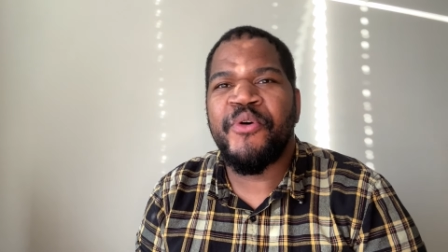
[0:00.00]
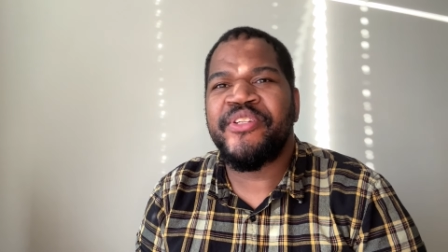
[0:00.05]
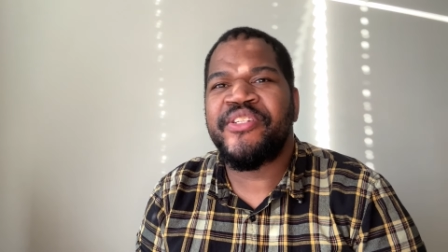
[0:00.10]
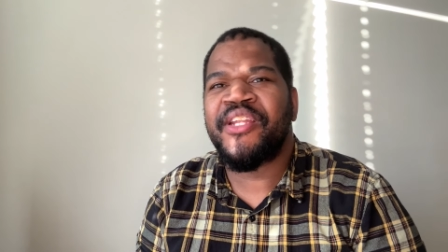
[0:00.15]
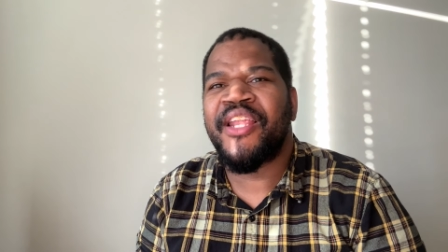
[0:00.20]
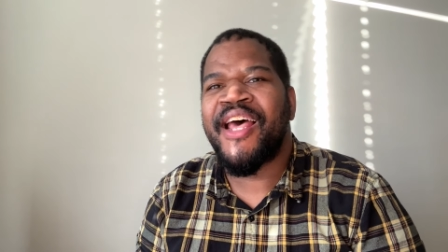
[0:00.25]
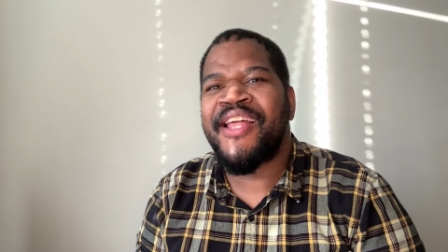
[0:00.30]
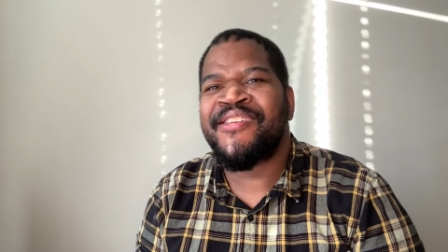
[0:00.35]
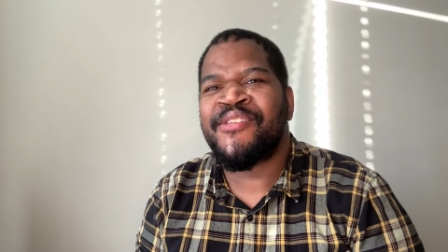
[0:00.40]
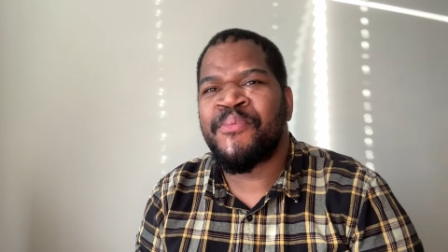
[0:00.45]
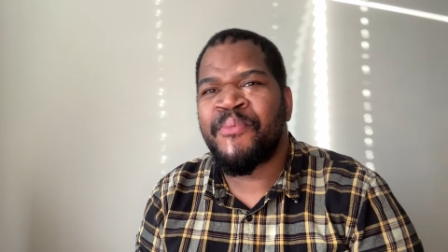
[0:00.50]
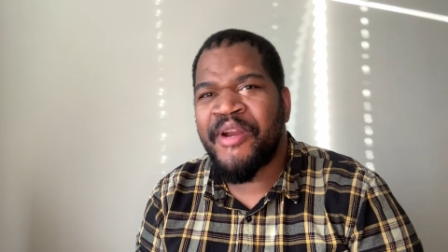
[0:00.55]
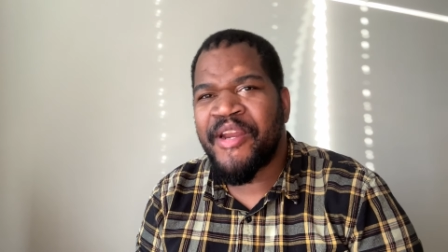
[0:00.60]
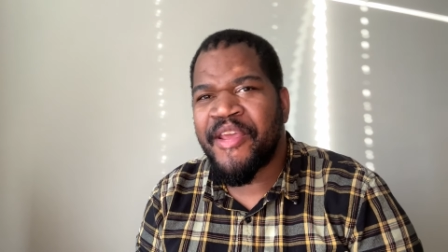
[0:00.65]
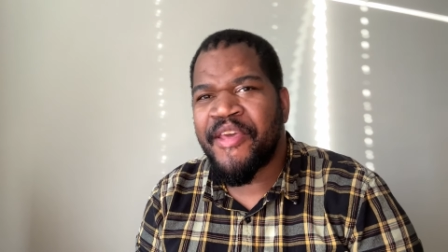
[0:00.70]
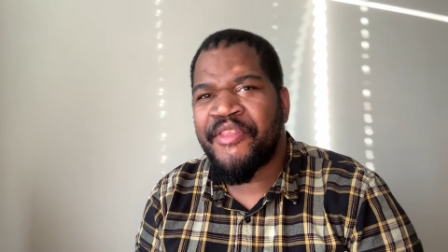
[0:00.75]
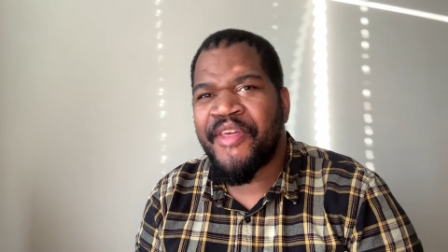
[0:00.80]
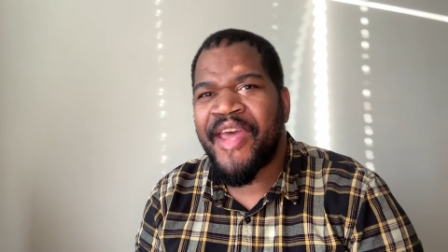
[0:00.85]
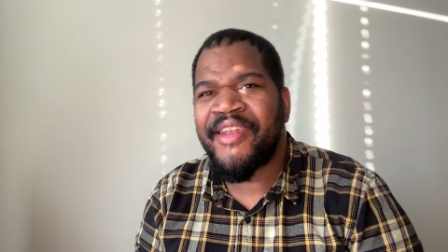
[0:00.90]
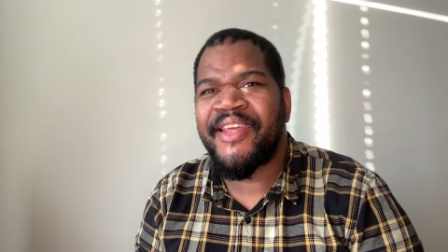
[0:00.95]
July
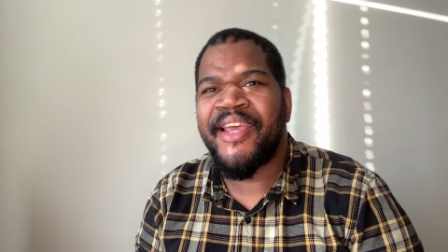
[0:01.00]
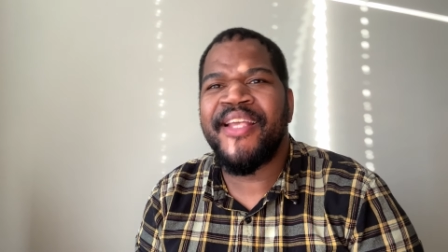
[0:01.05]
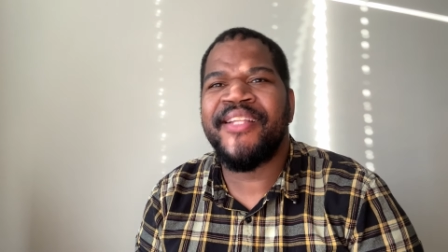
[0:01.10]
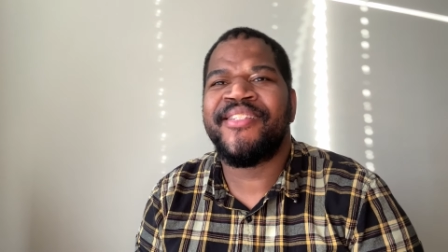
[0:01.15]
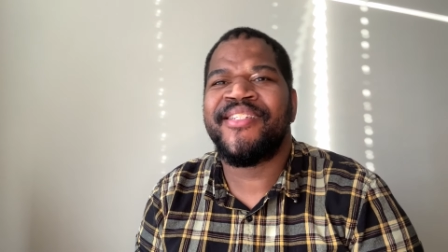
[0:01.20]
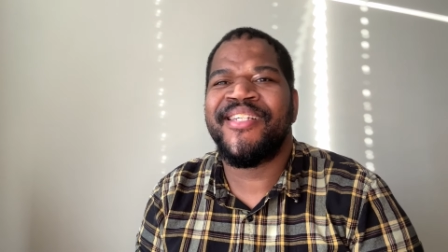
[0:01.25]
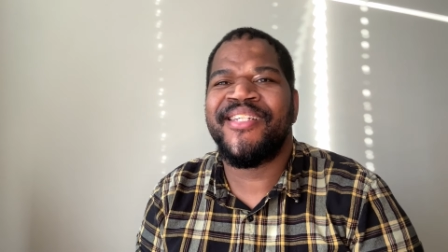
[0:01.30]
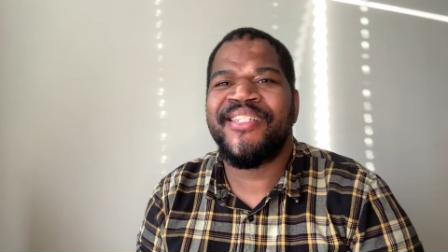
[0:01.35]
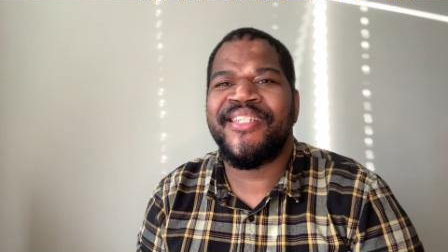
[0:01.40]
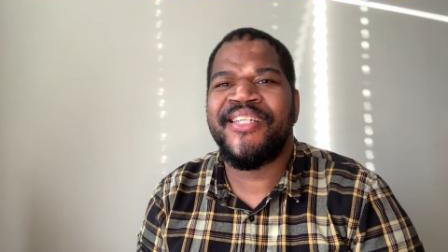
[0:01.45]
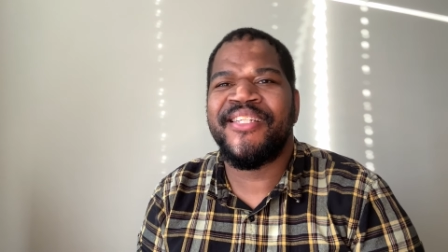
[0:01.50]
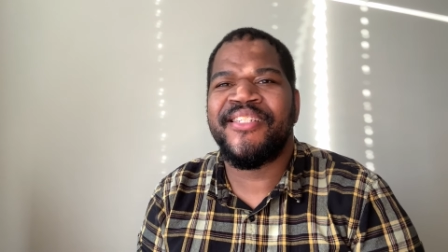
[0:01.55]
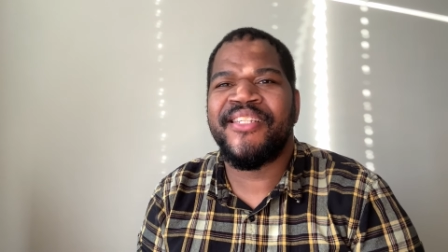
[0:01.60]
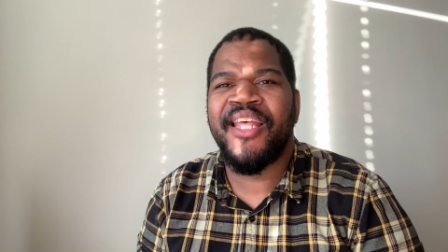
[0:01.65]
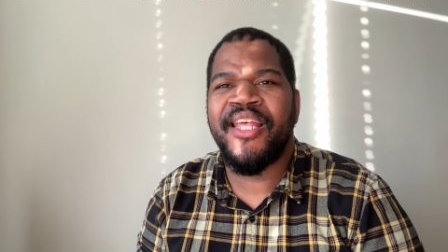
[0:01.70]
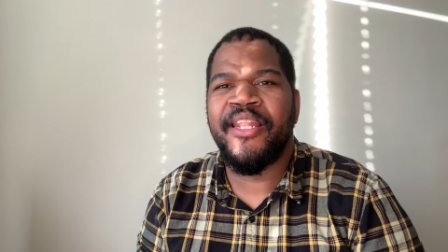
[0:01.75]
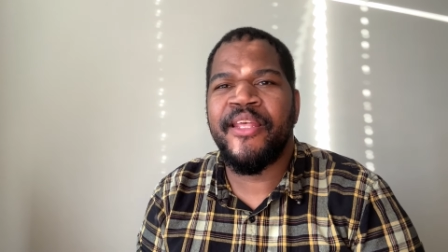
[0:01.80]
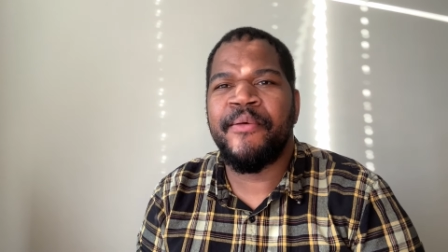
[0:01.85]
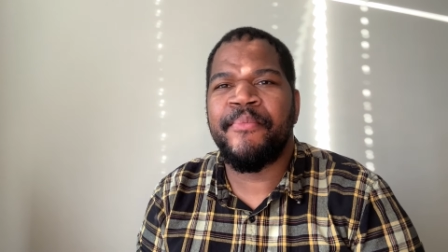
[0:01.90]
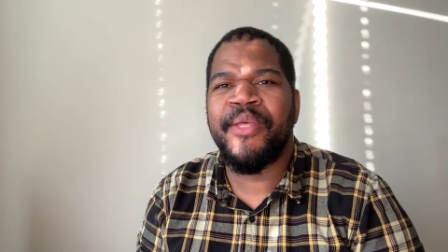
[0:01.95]
20th at the AT&T
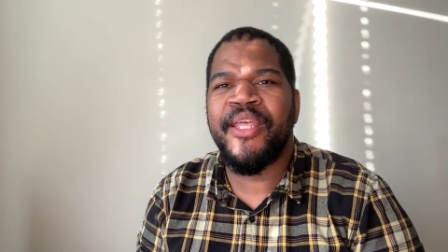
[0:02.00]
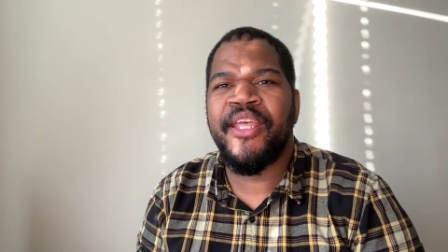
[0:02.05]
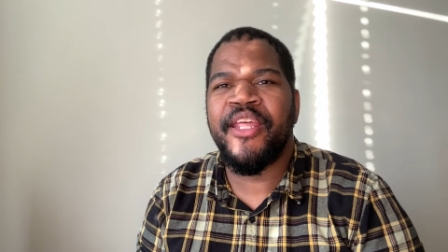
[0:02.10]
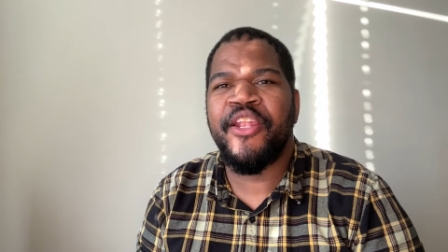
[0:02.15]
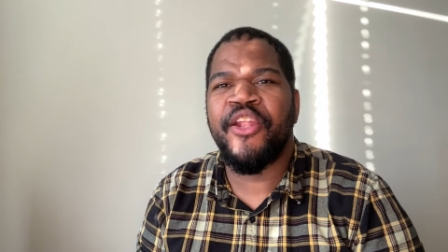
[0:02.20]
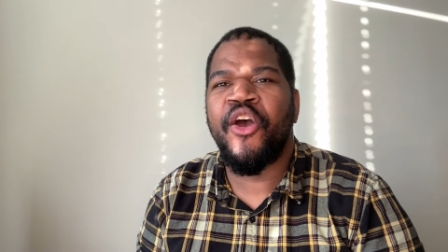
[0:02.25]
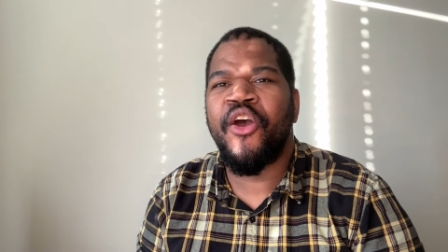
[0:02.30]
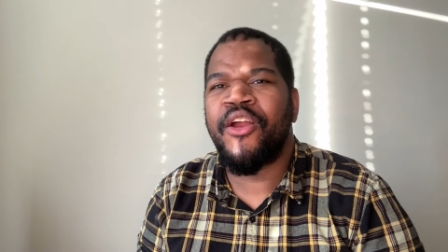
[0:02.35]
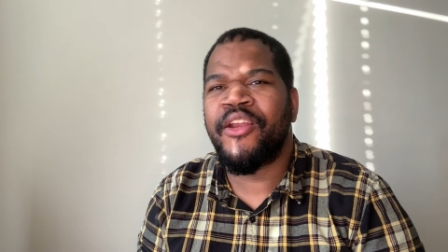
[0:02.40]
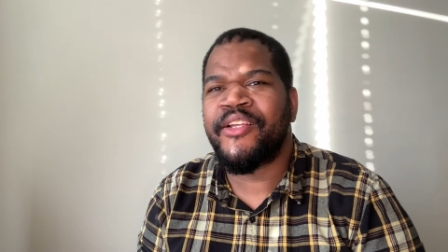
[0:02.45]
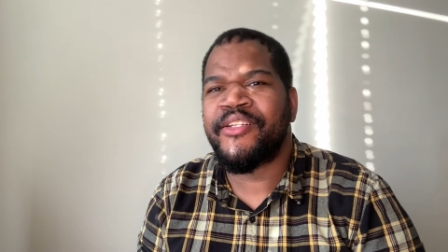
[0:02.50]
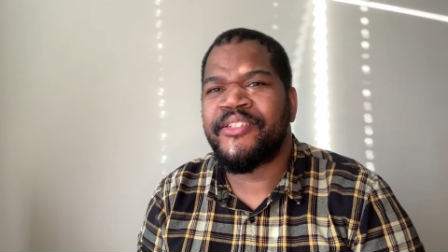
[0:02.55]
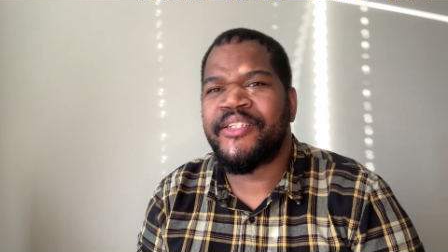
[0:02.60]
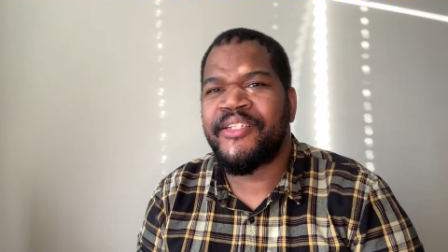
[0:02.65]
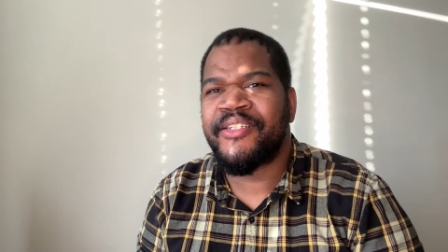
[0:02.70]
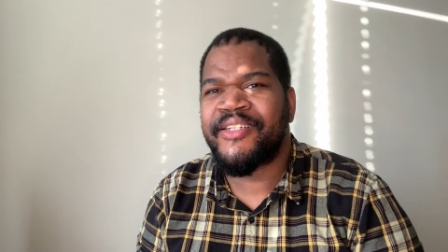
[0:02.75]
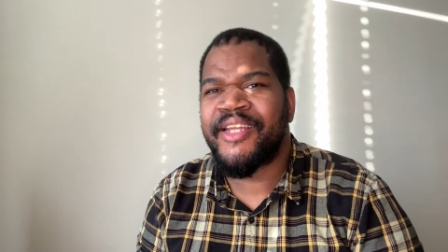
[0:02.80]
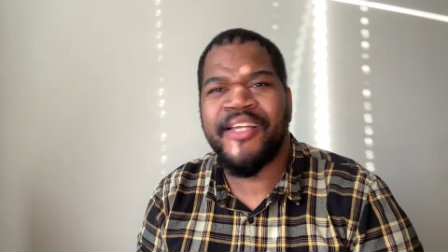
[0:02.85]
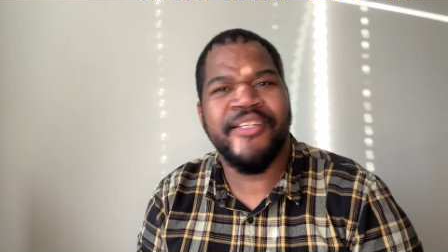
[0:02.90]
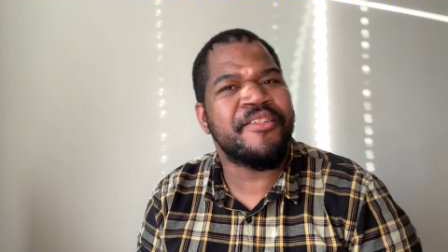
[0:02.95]
Stadium in
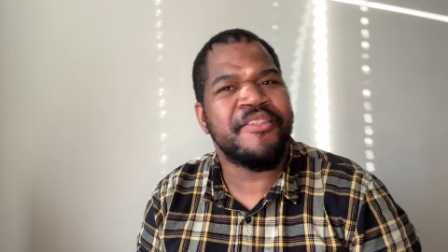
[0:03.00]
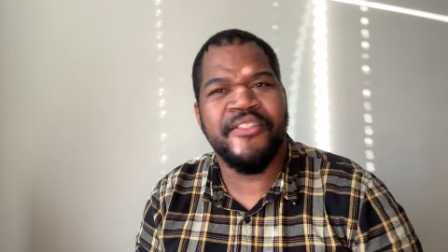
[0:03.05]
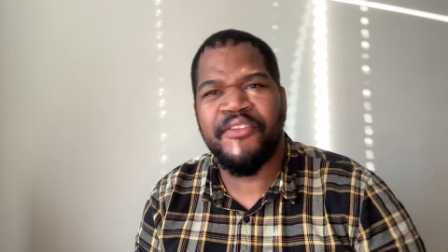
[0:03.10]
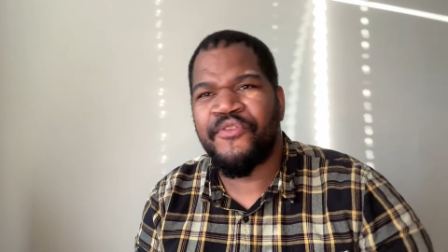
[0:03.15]
Arlington, Texas.